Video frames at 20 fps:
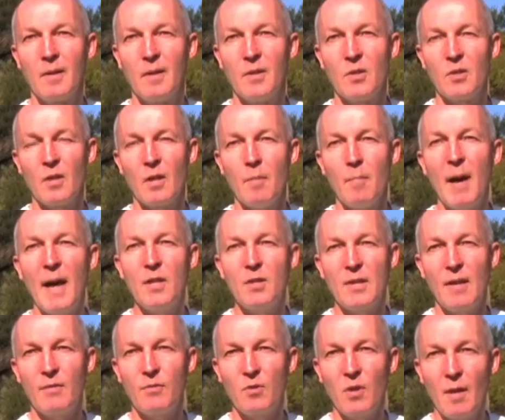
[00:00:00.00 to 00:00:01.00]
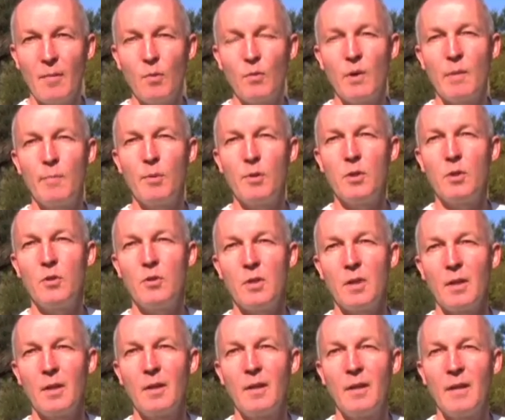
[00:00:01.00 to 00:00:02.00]
So the mites have trouble
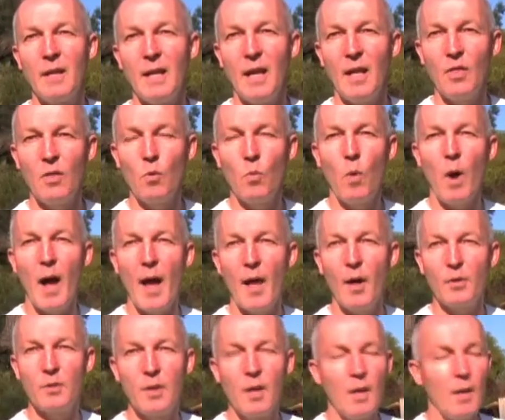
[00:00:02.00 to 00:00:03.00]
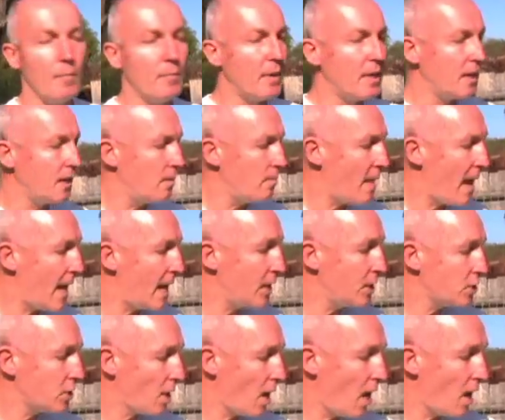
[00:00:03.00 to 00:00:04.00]
reproducing in the wild. But in
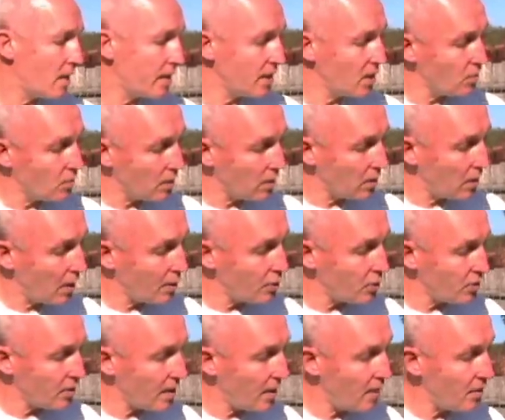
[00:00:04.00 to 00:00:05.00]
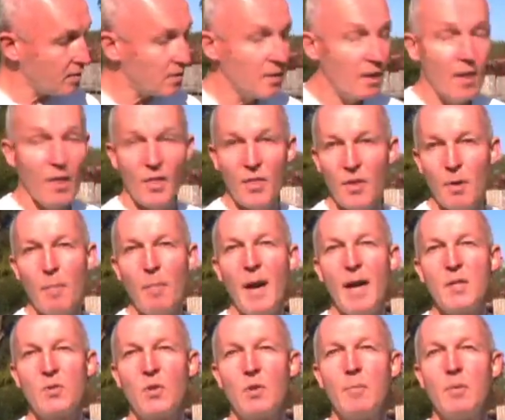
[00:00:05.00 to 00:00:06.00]
managed colonies with larger cells, the
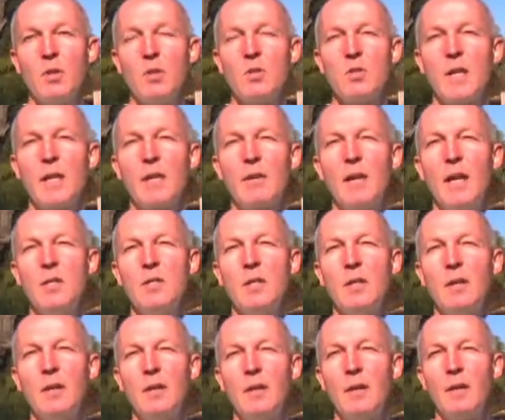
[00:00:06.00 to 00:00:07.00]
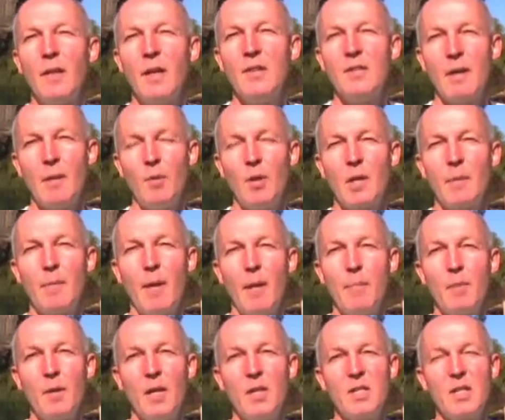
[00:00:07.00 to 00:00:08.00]
mites reproduce like crazy. They double their
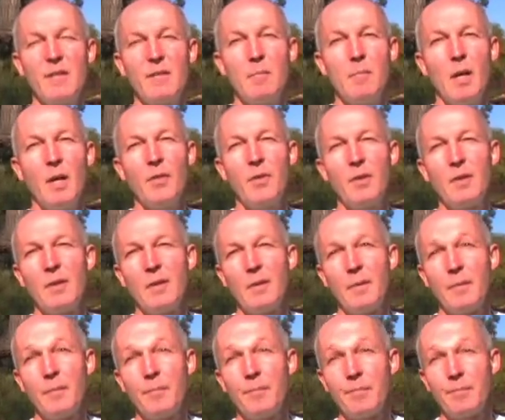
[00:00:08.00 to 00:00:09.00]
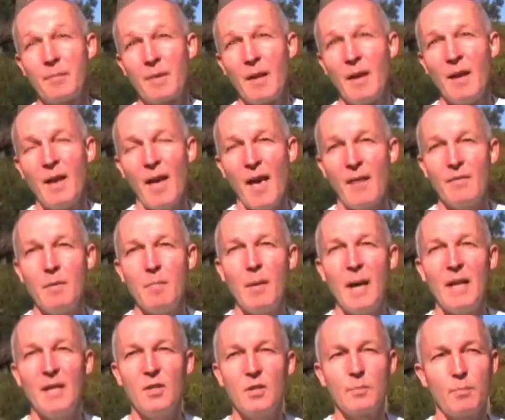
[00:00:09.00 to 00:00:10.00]
population every month. Every
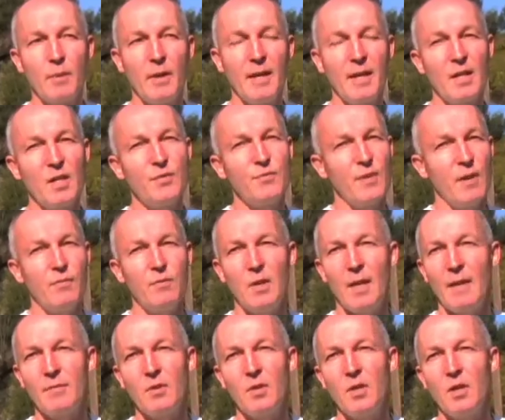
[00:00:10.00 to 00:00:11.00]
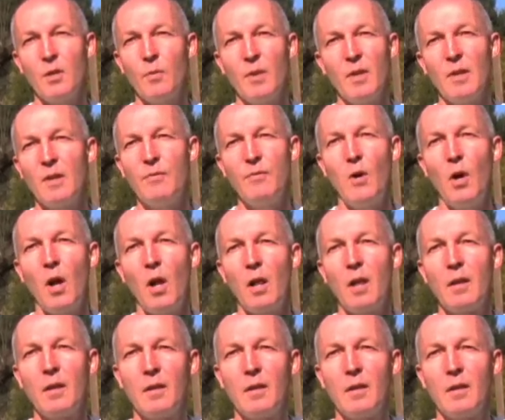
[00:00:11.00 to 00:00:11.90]
mite in spring is 50 you have to deal with in the fall.